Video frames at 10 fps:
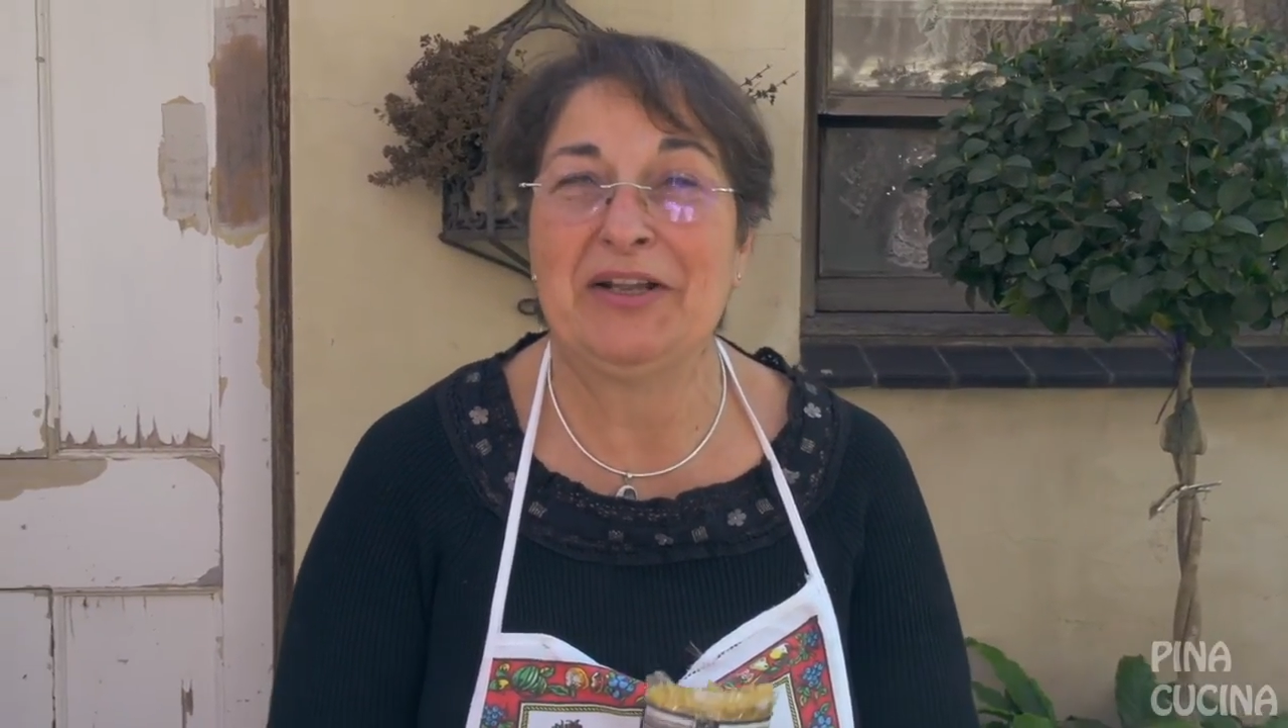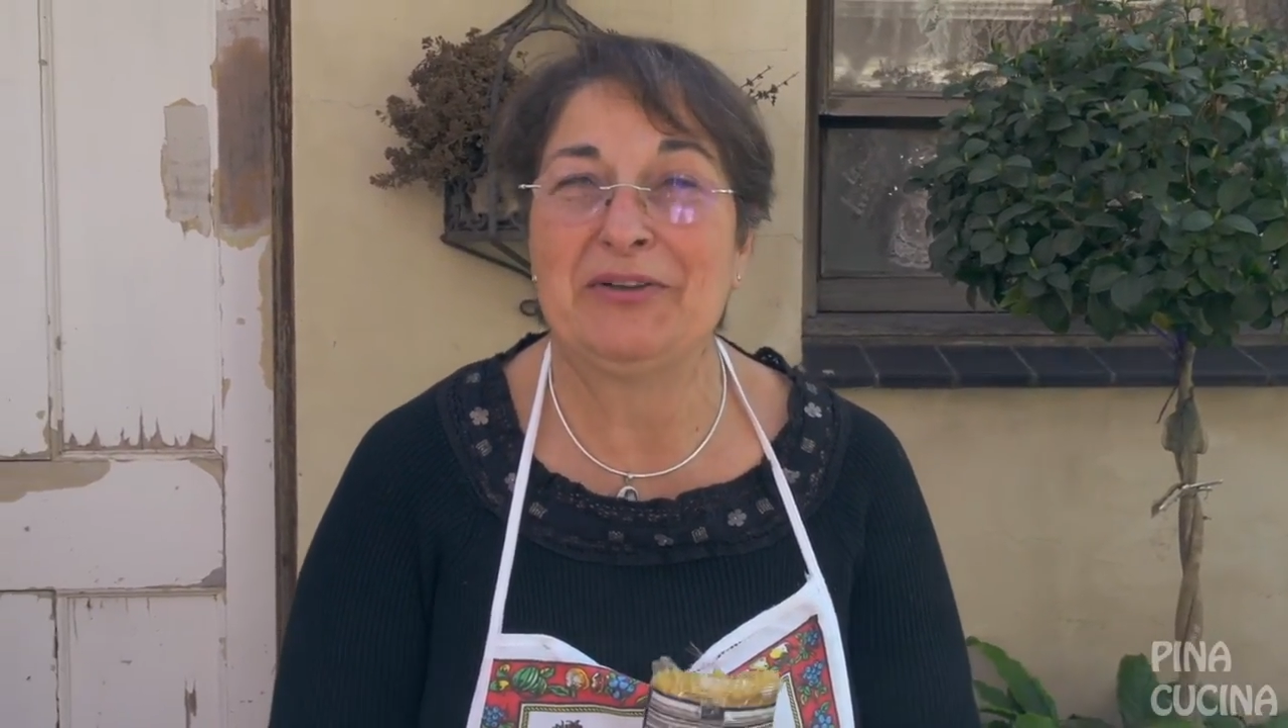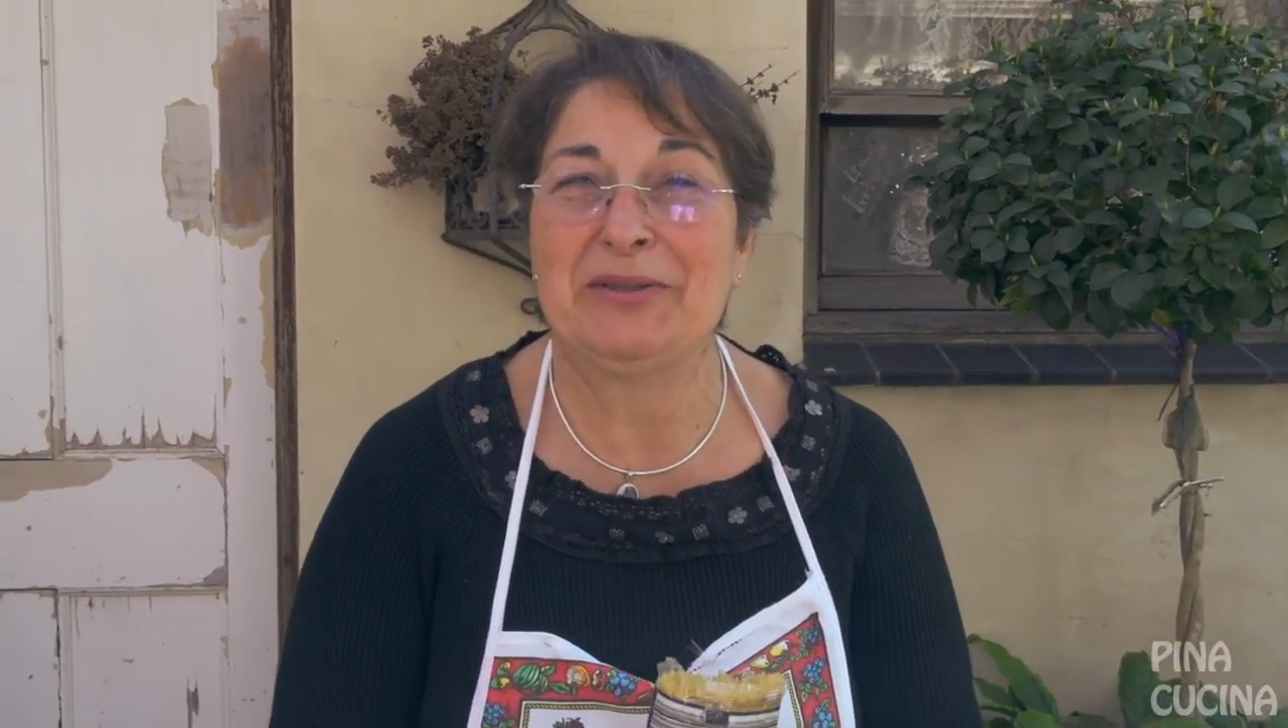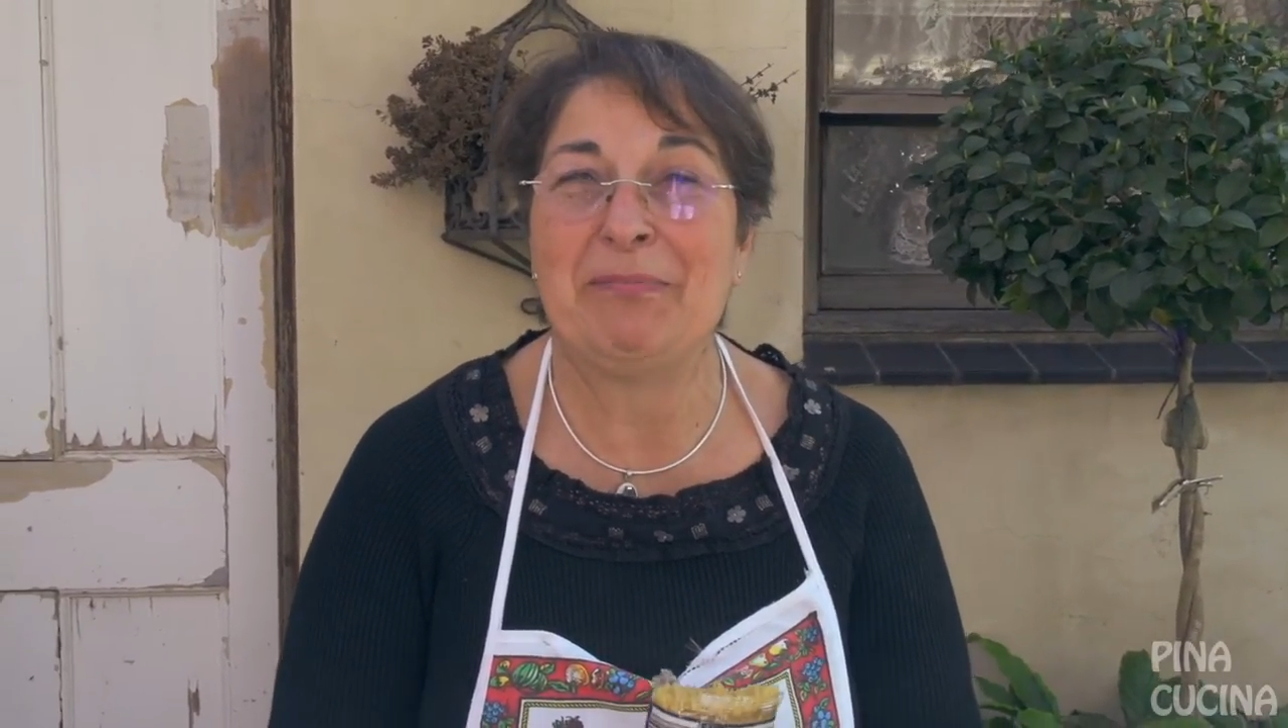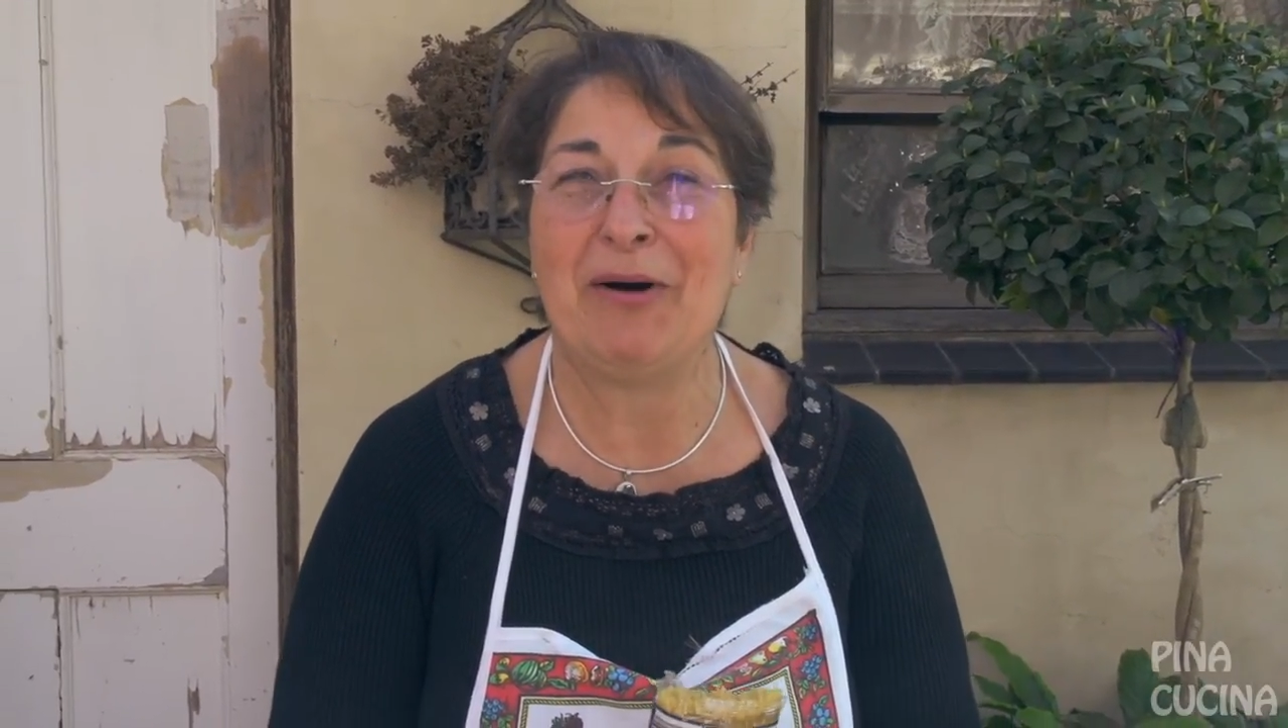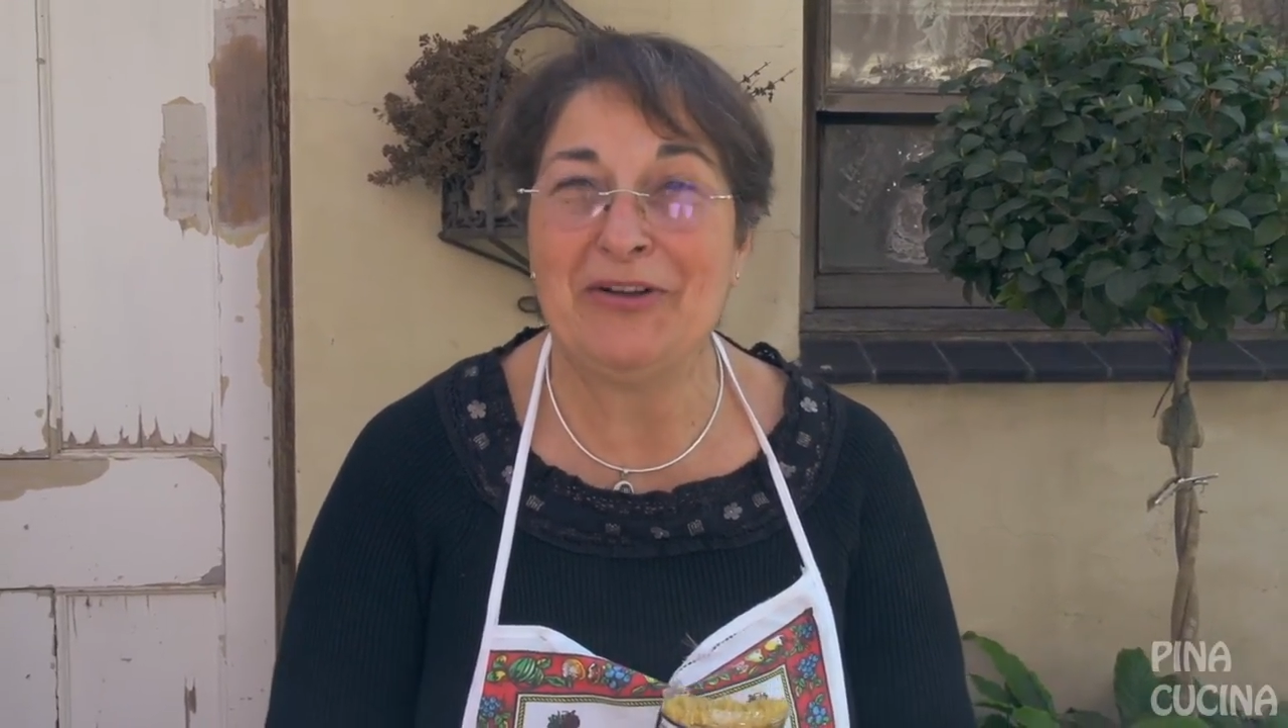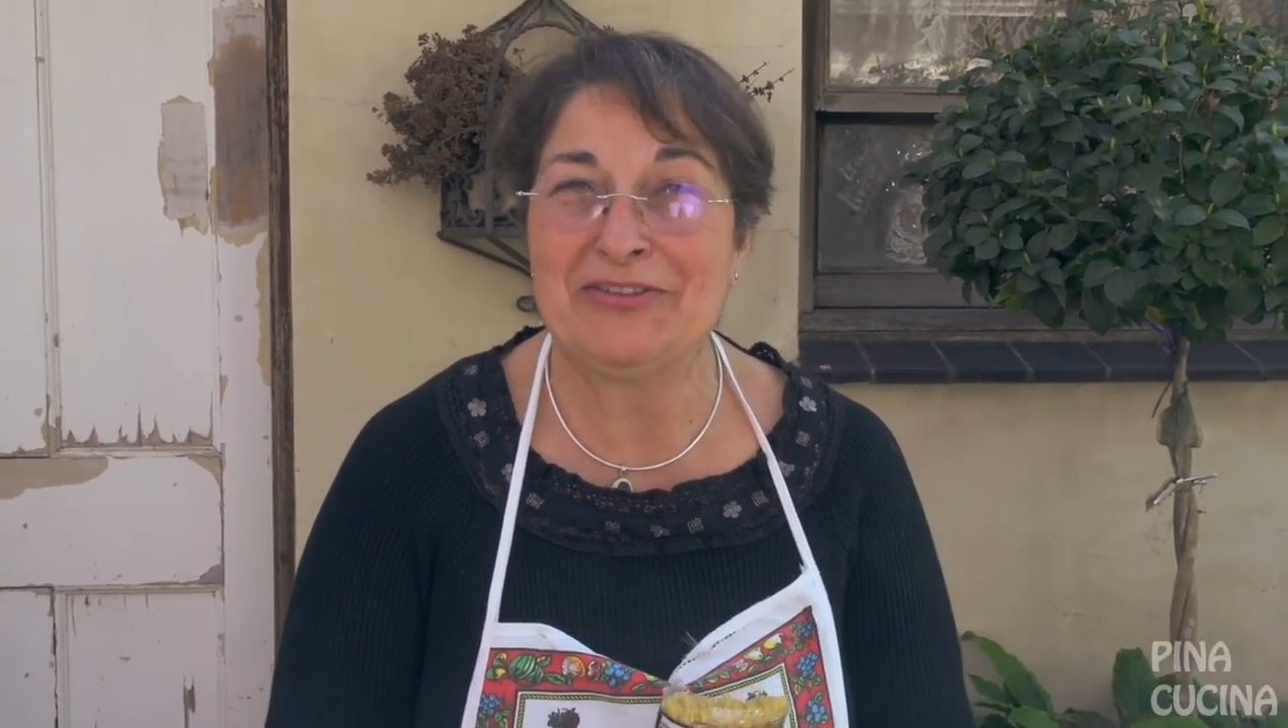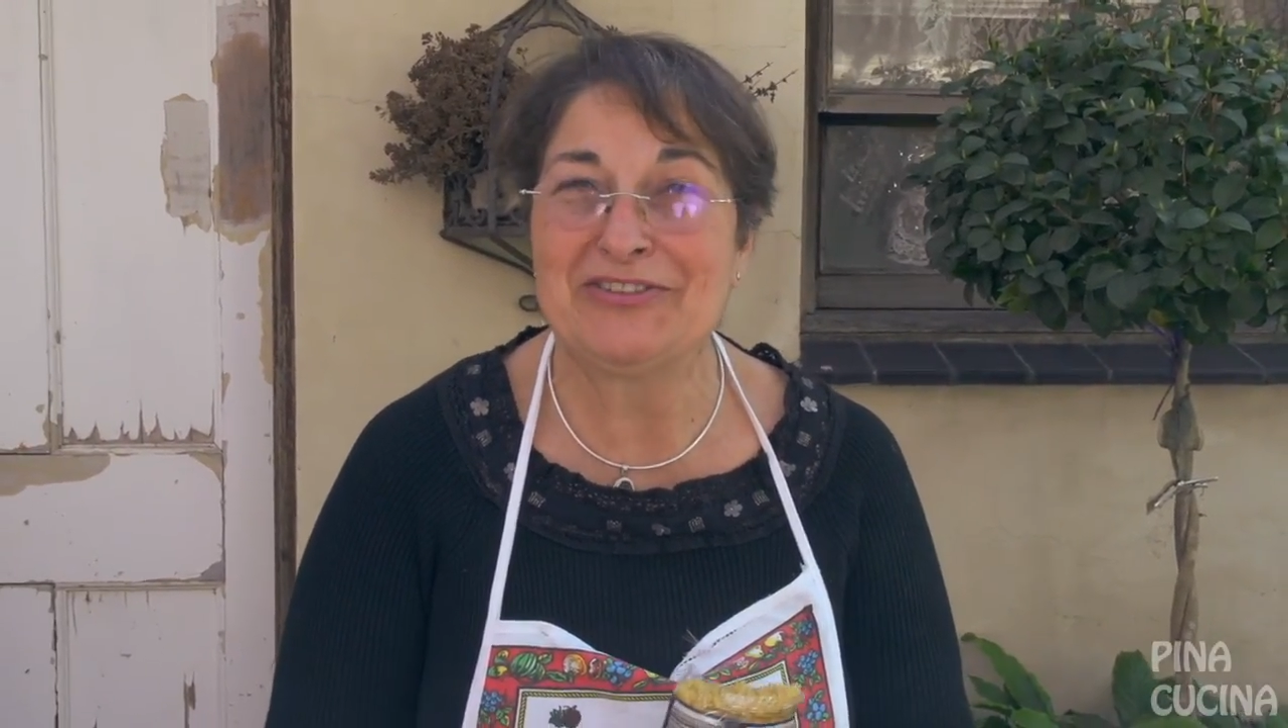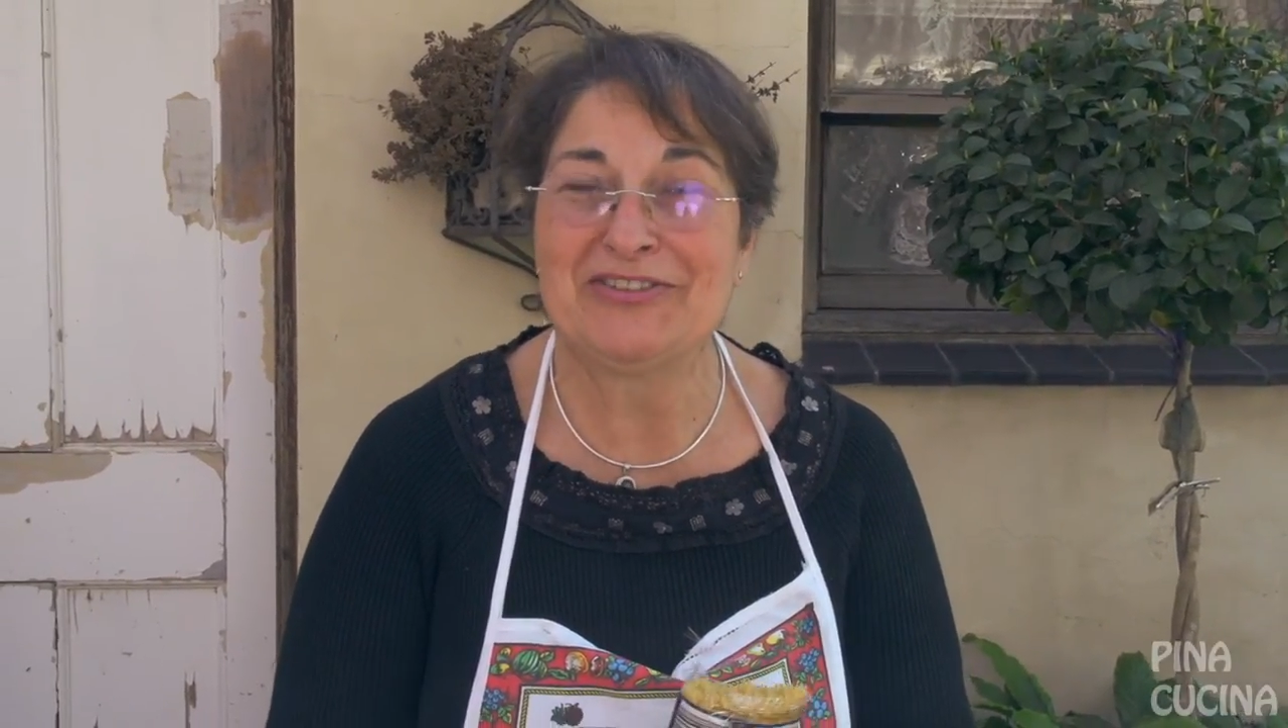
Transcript: and got the pot,